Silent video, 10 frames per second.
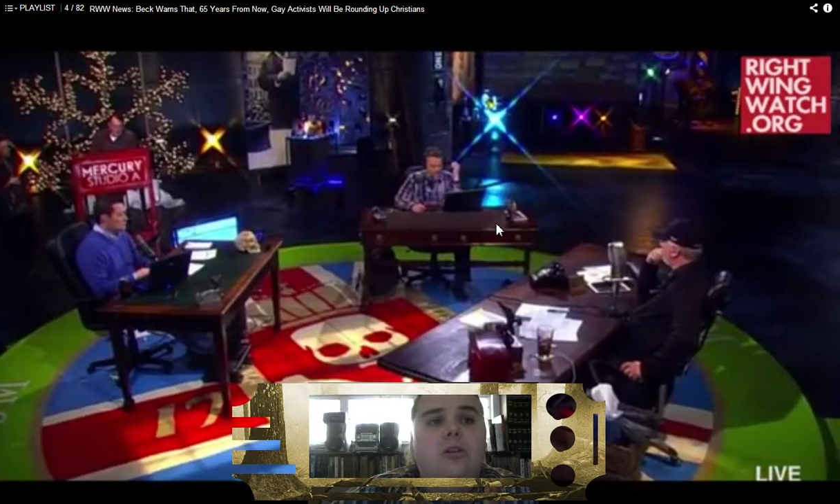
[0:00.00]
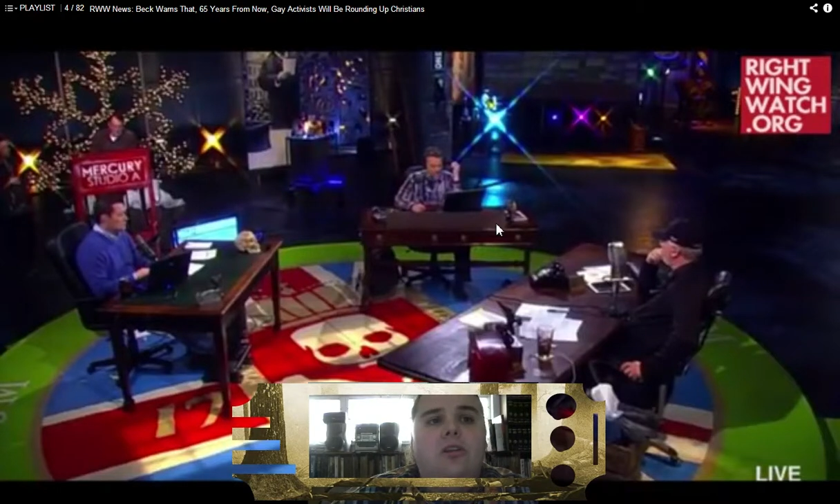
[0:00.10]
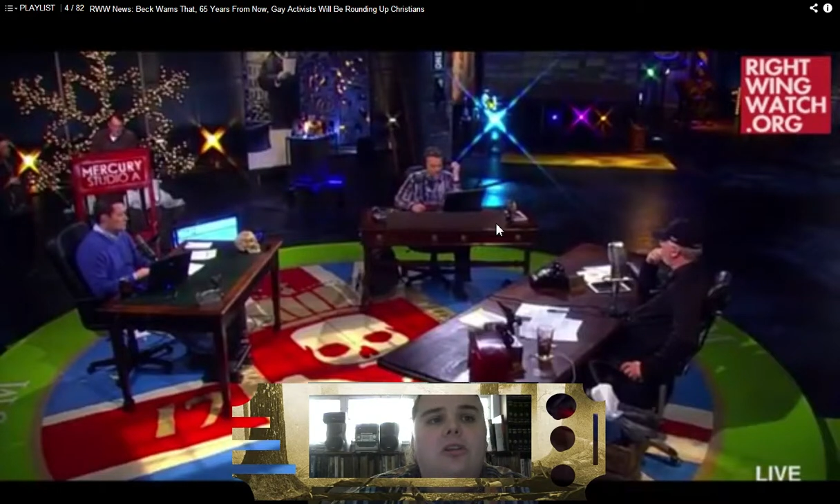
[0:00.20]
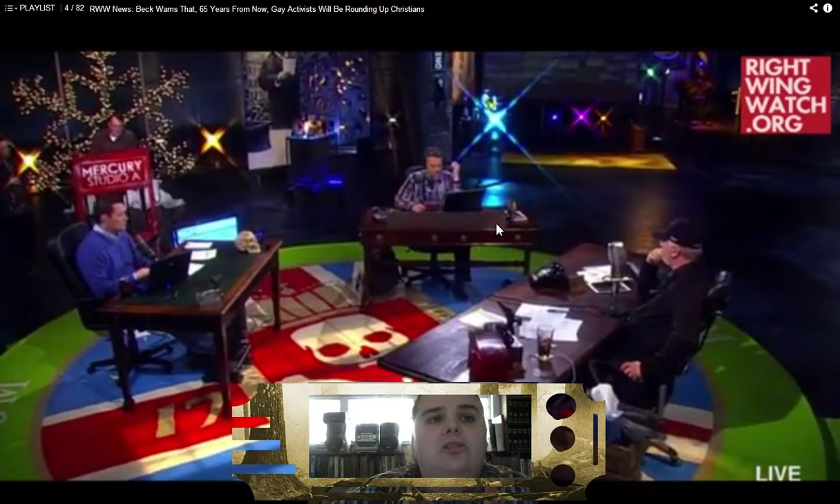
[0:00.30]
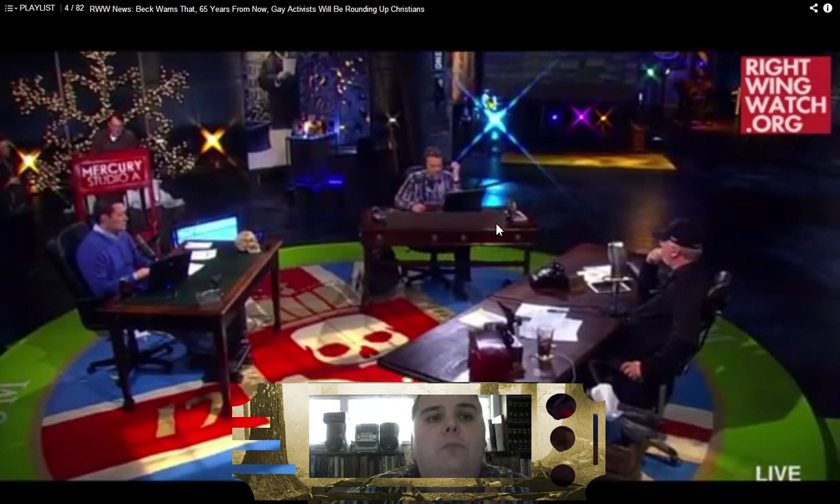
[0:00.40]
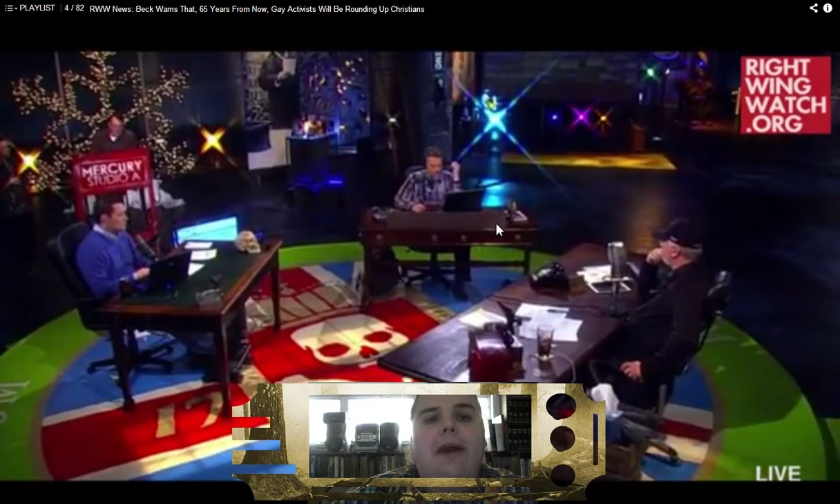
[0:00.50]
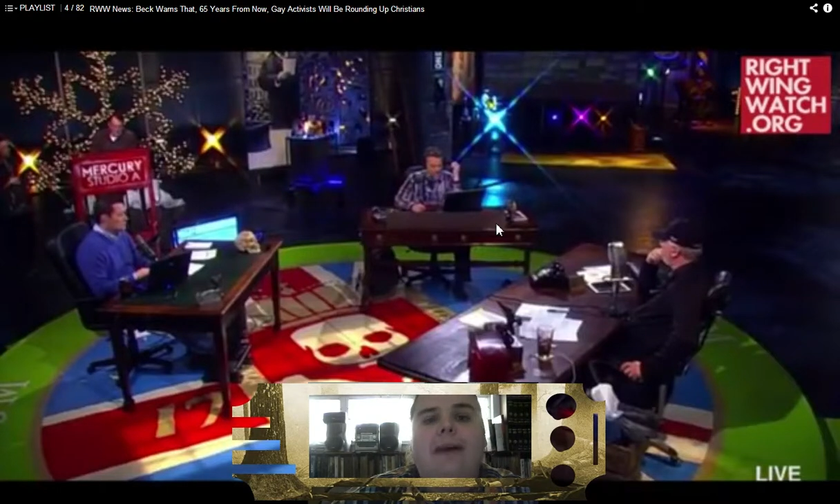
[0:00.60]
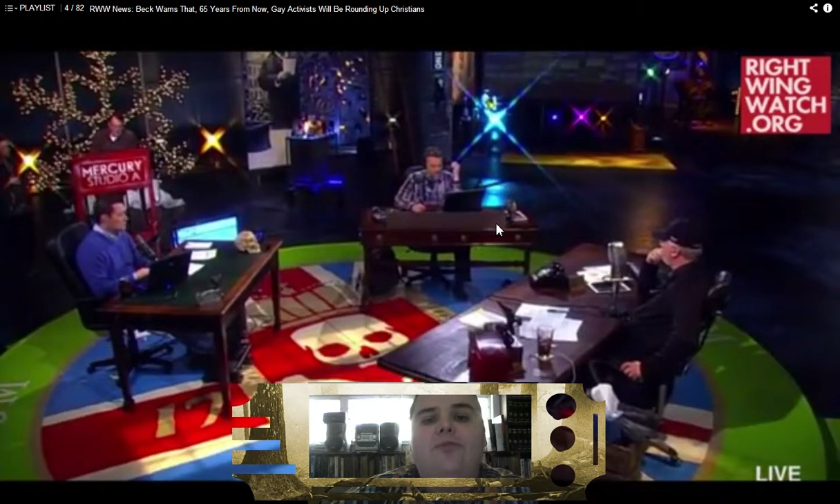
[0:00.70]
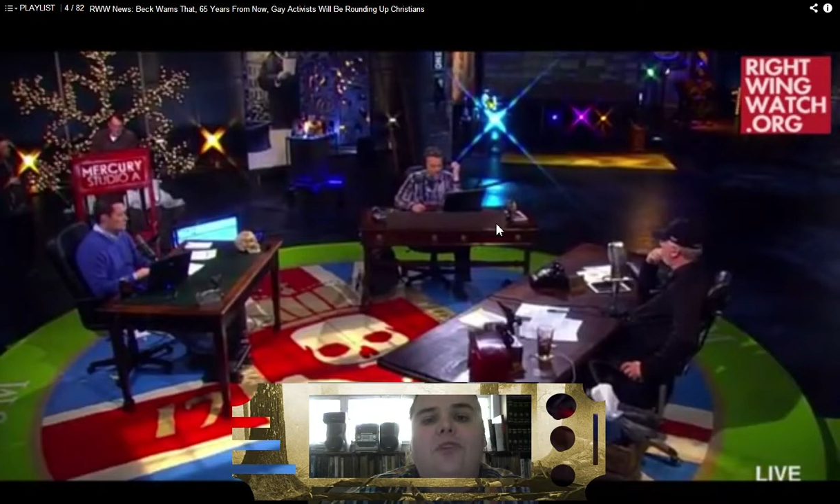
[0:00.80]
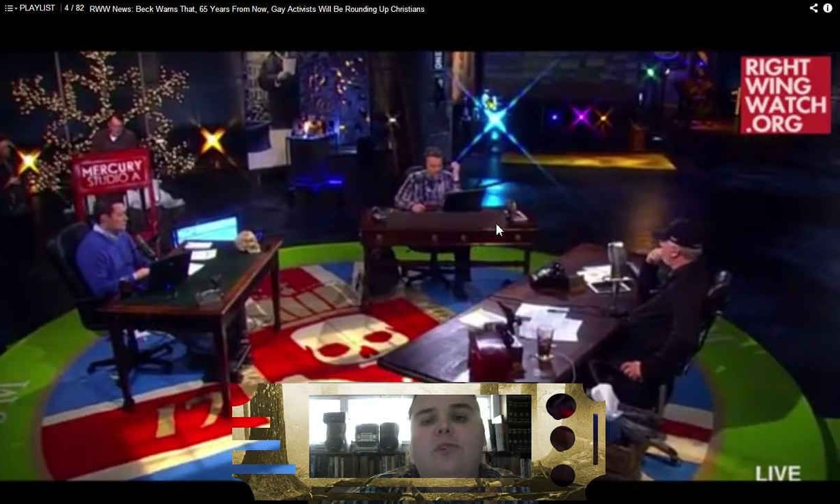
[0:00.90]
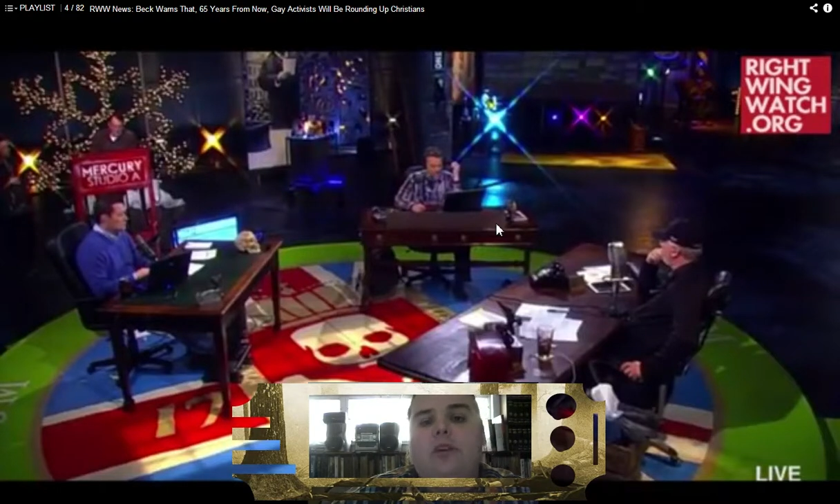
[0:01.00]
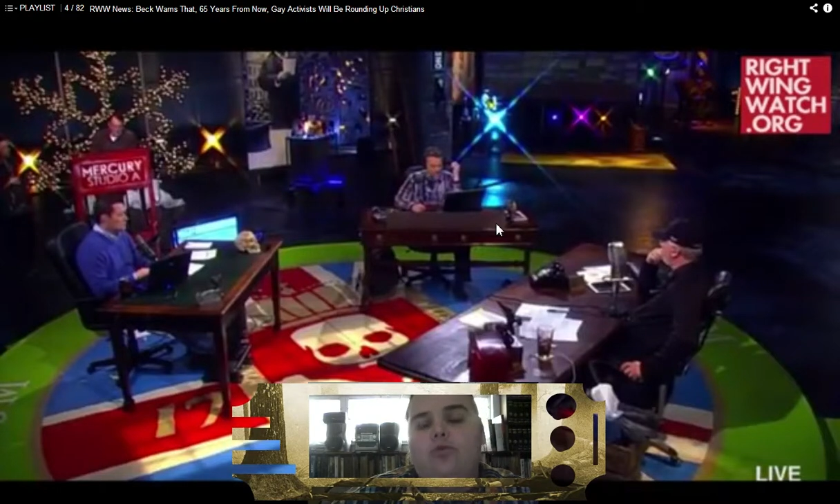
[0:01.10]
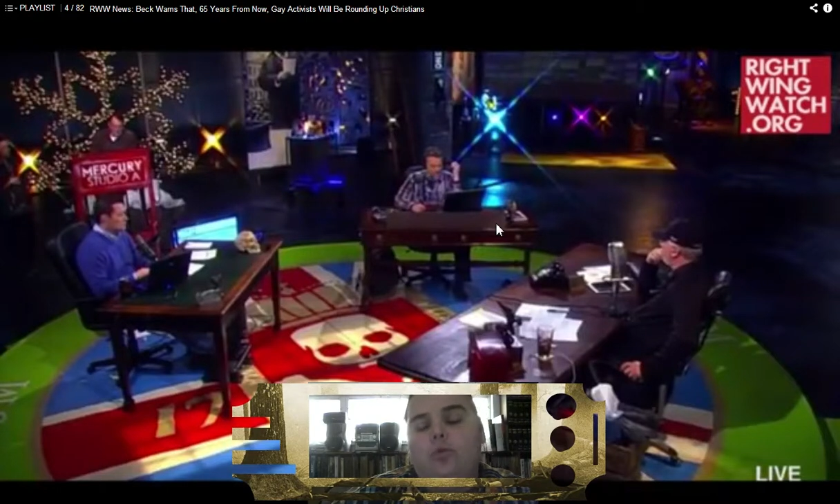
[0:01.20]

just the past 15, 20